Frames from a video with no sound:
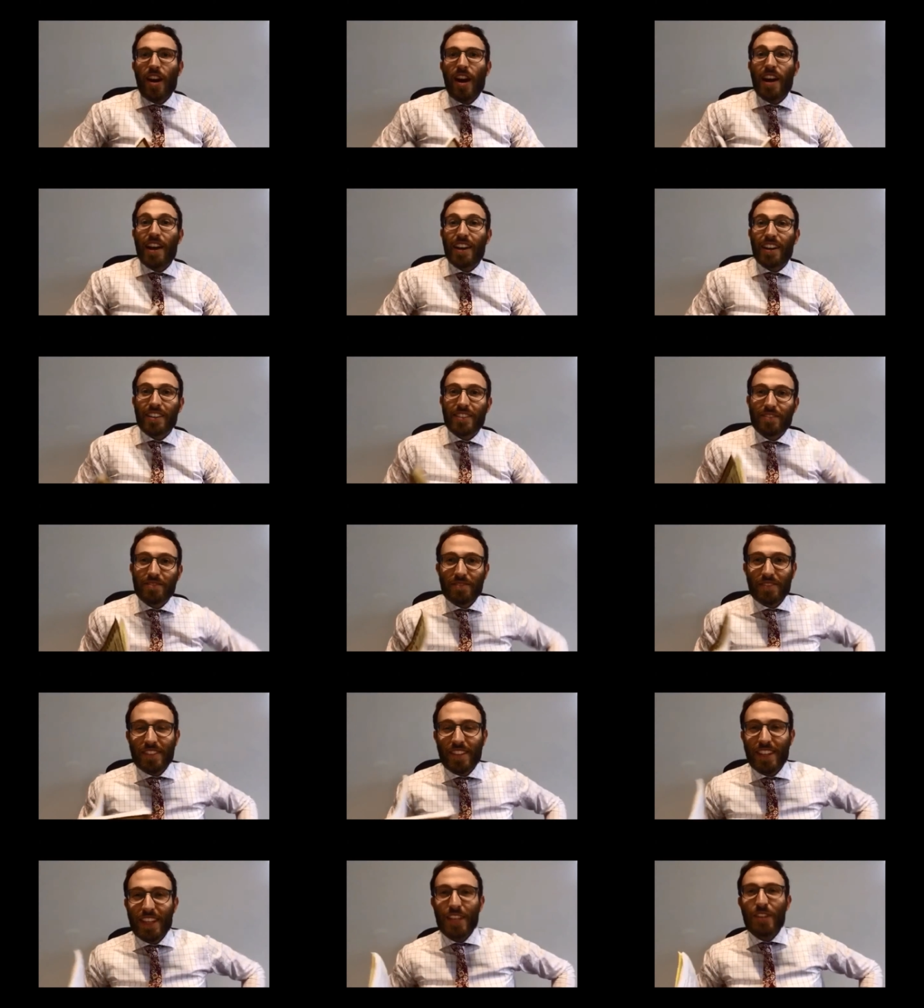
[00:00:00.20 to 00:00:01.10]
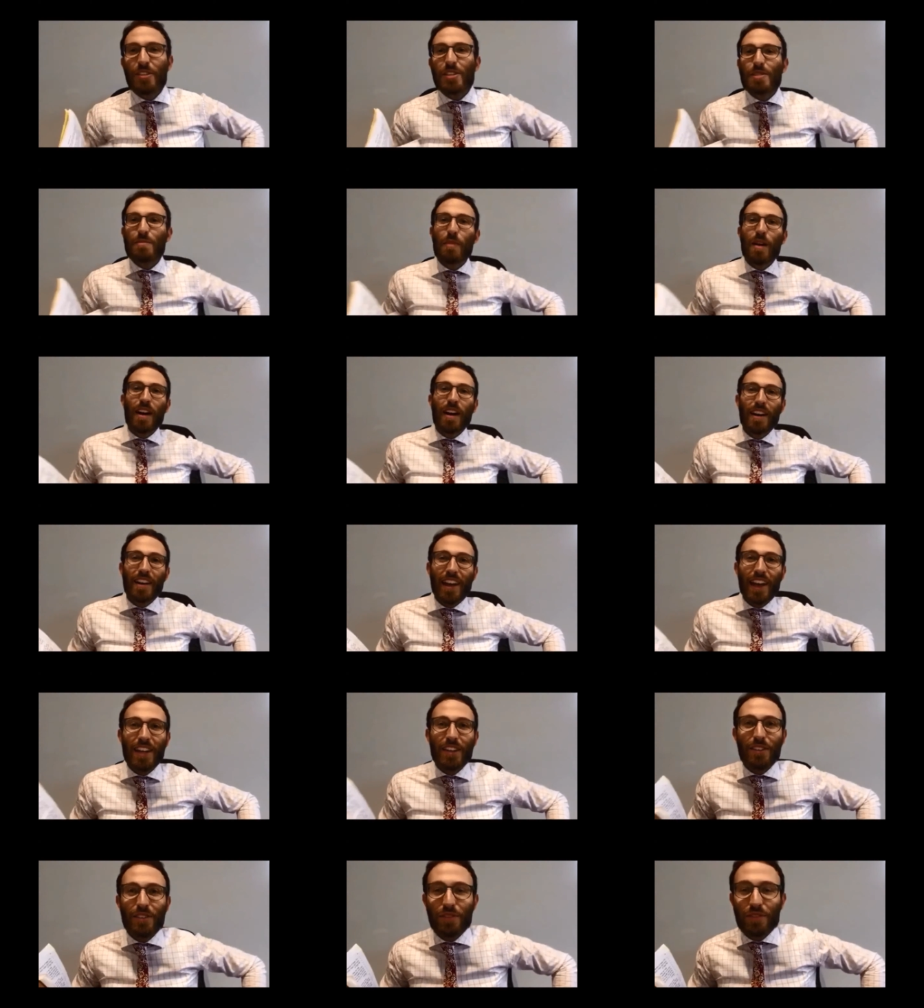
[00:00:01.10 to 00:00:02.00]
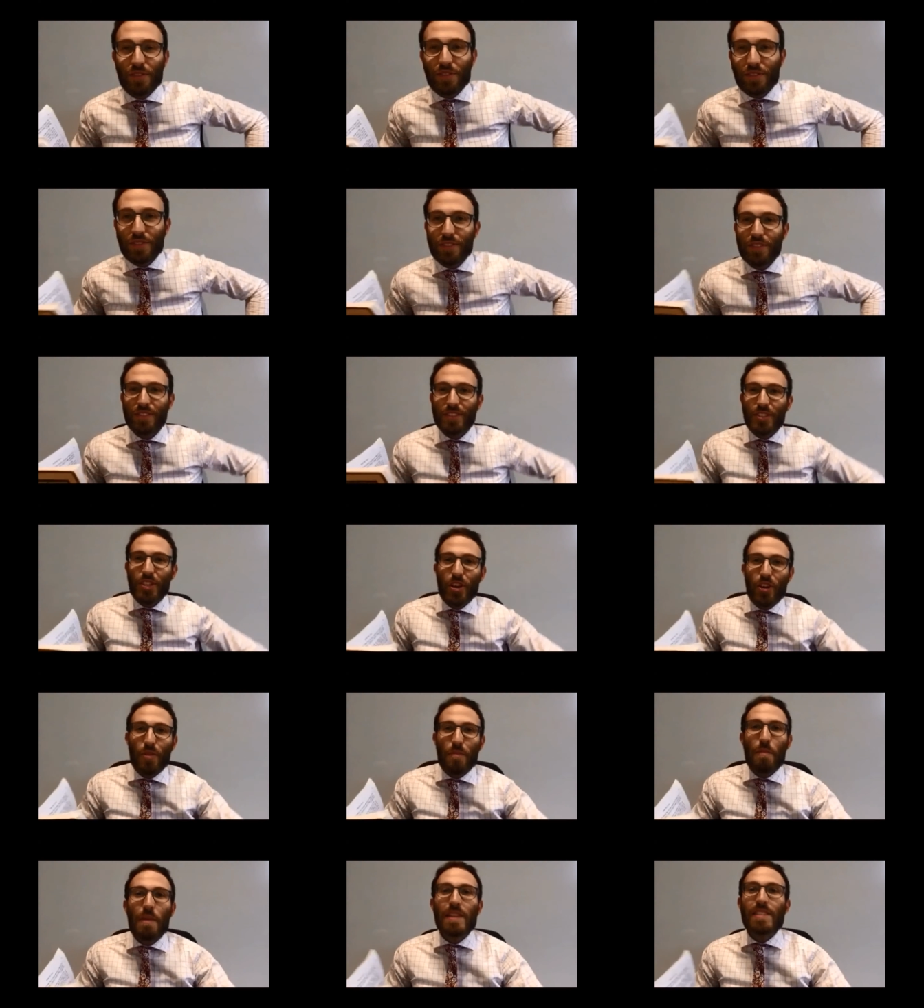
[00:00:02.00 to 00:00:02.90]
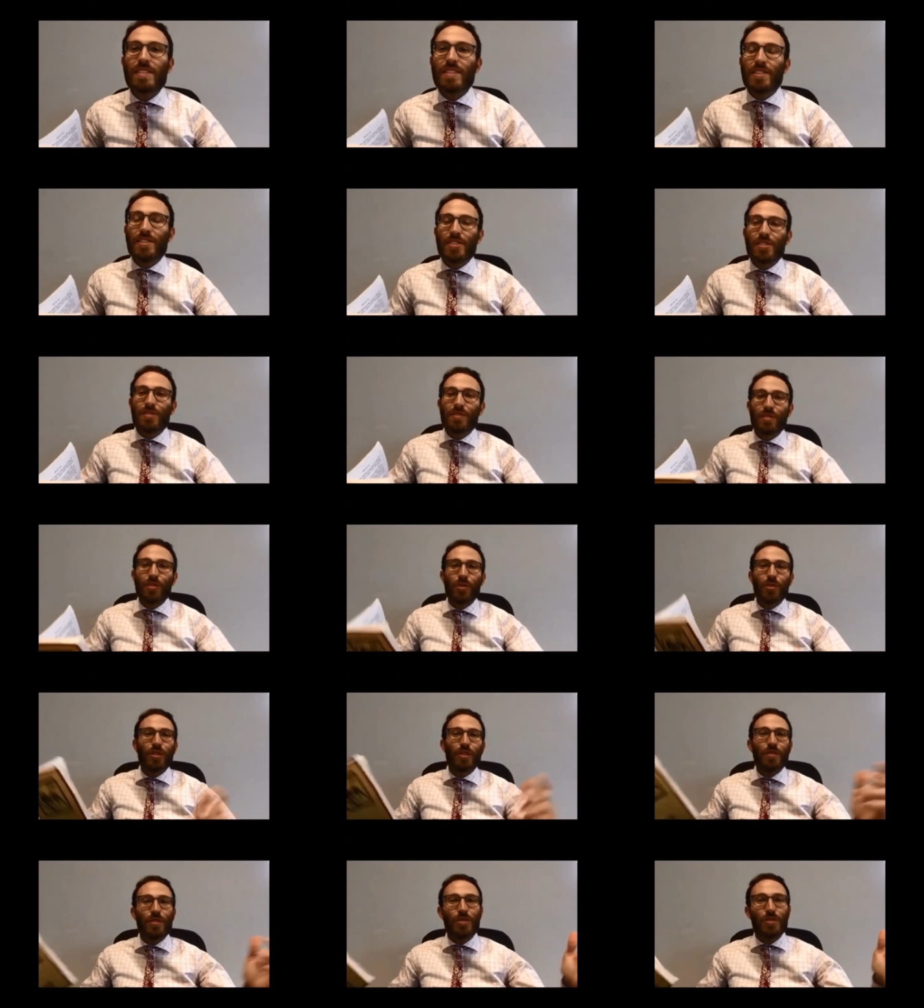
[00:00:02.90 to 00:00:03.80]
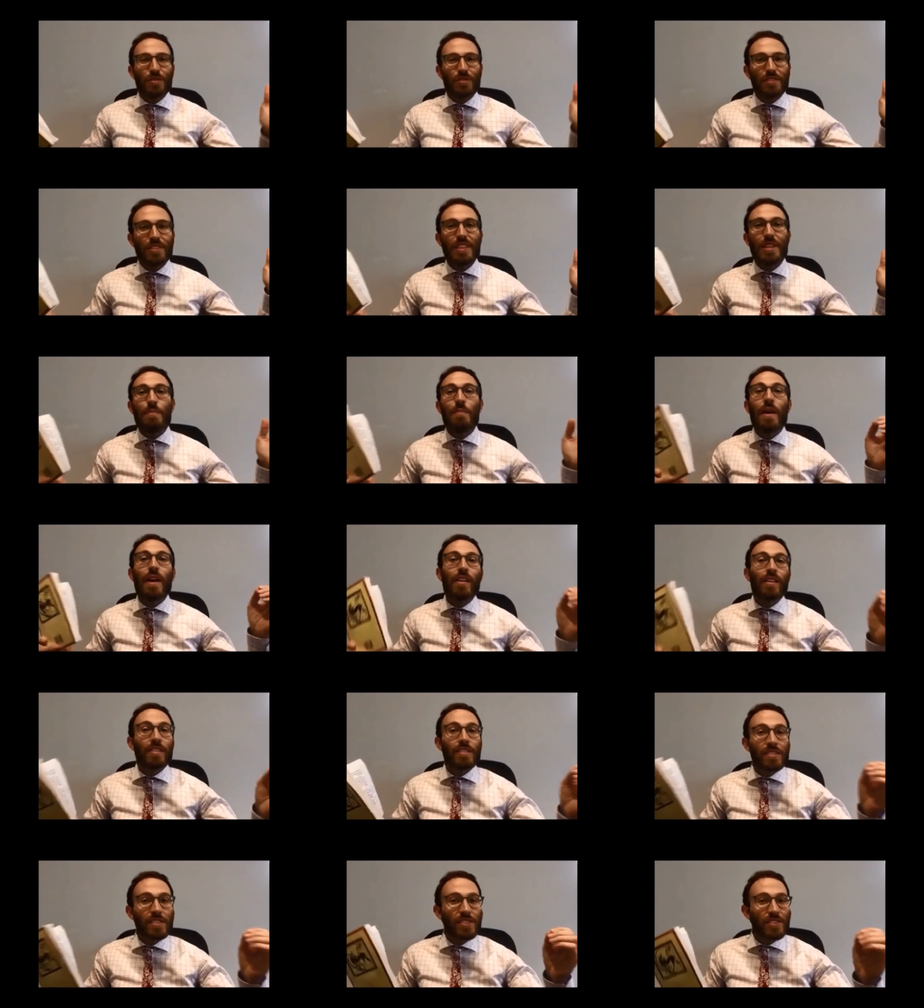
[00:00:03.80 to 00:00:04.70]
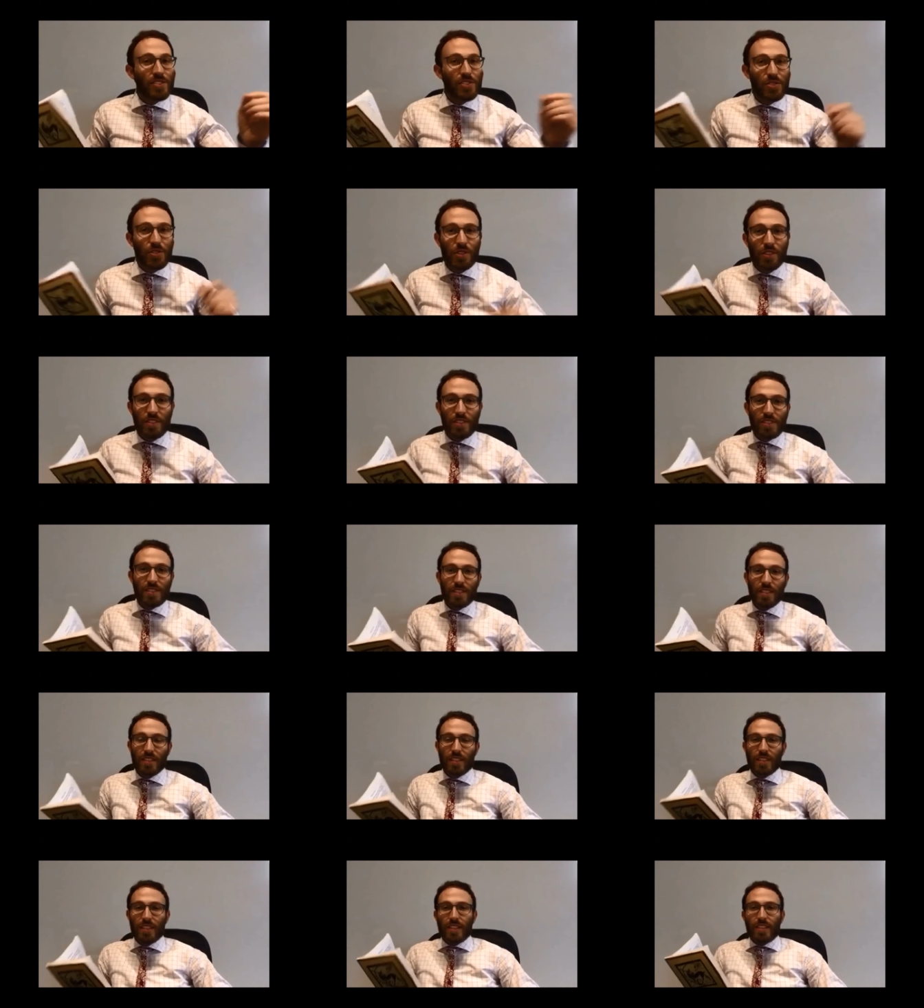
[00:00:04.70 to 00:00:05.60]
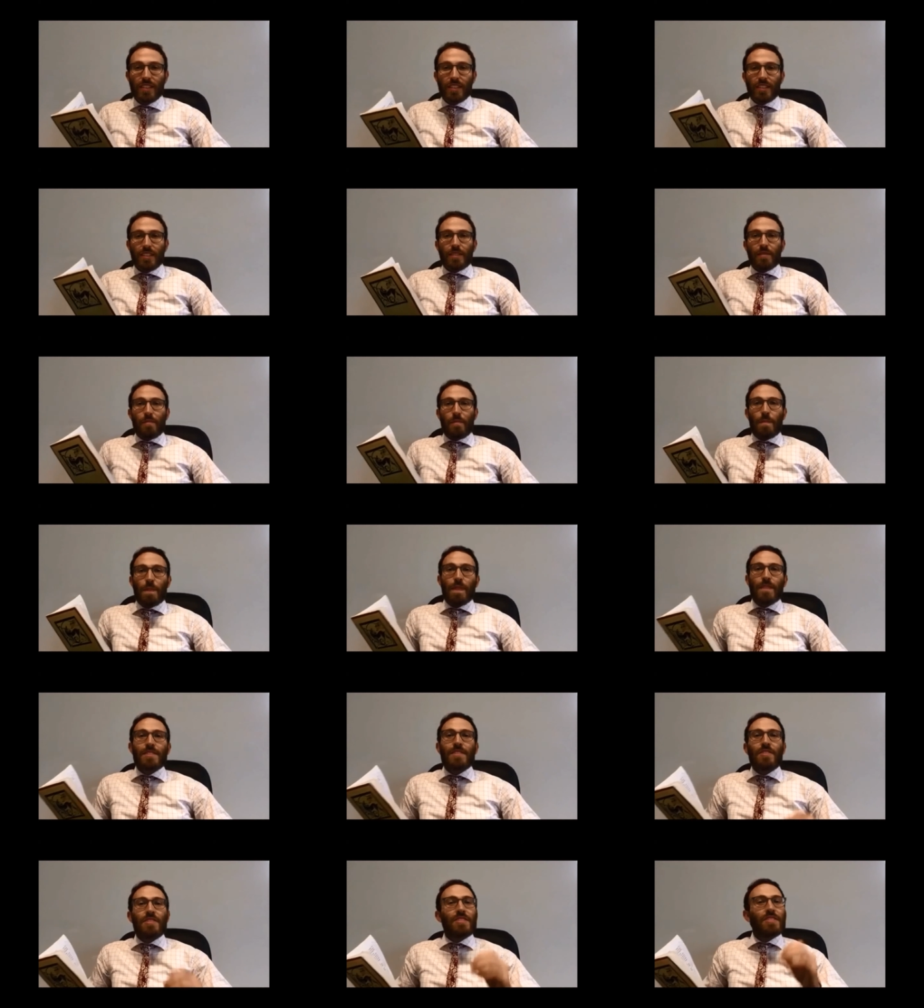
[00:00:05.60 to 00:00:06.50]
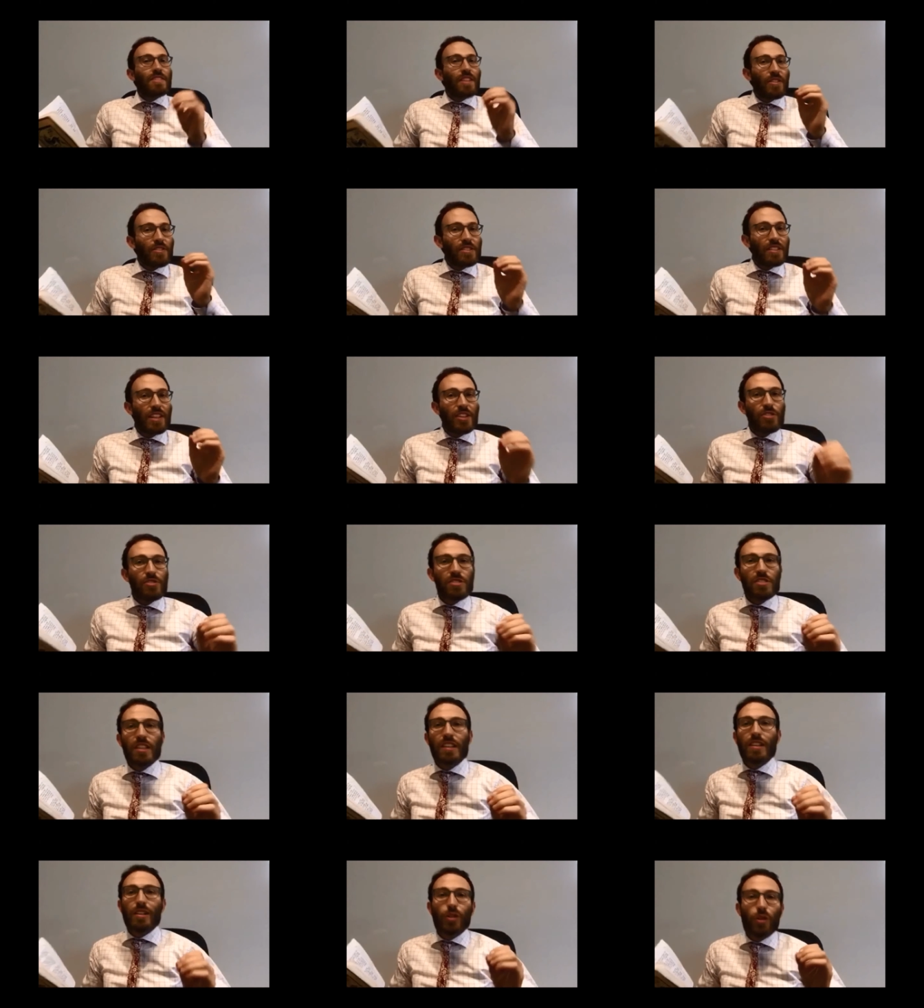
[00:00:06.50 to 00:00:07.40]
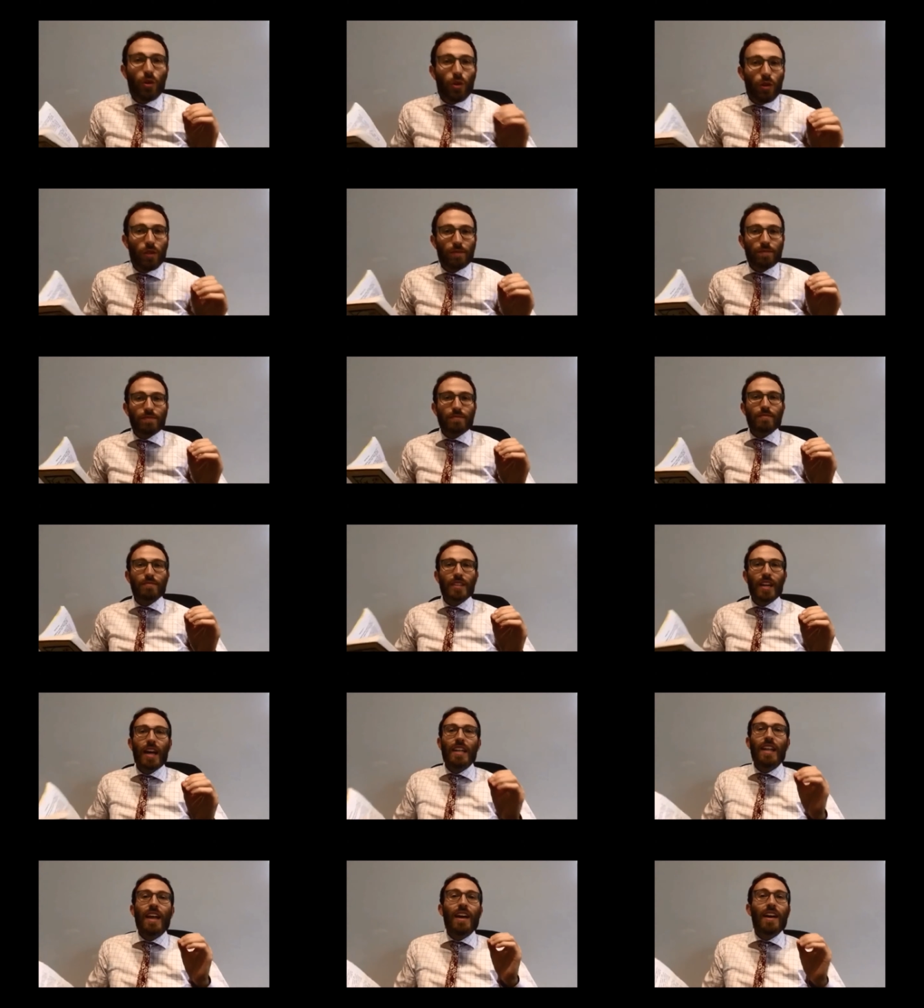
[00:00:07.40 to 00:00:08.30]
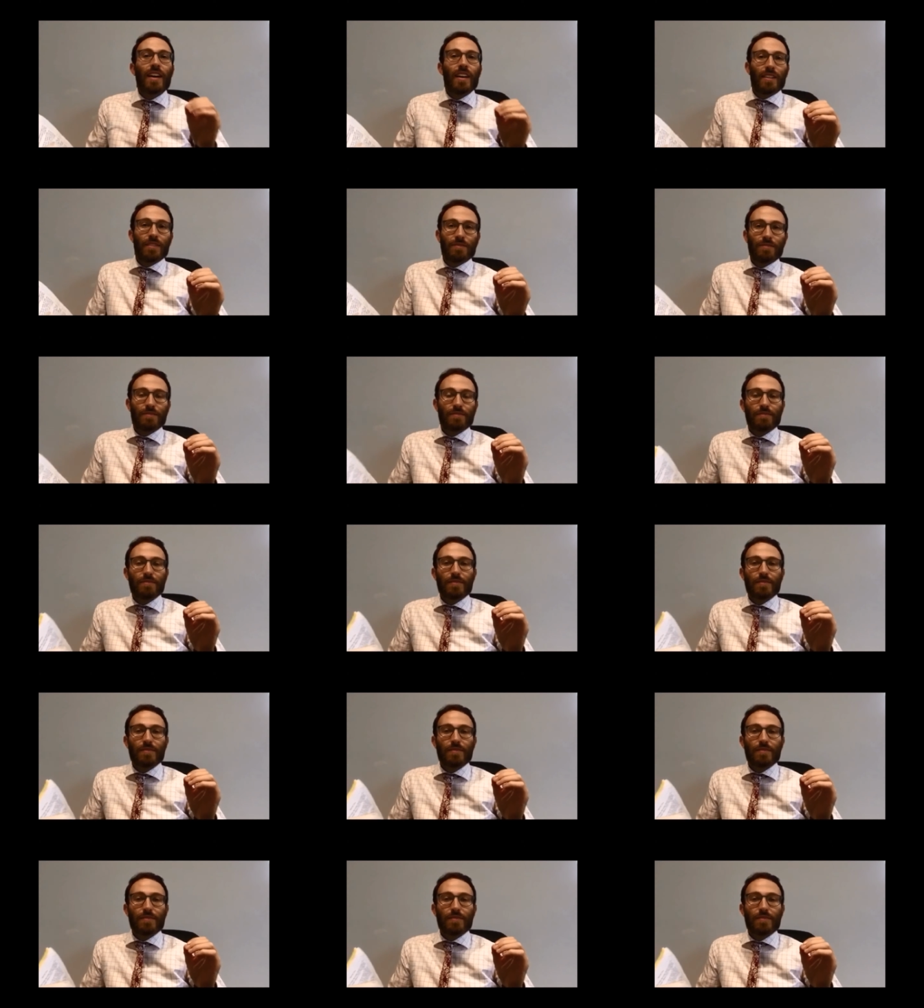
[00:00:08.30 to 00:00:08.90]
Hi, here is my end of term message for all of you dear parents and students. So there's an interesting law, a halacha,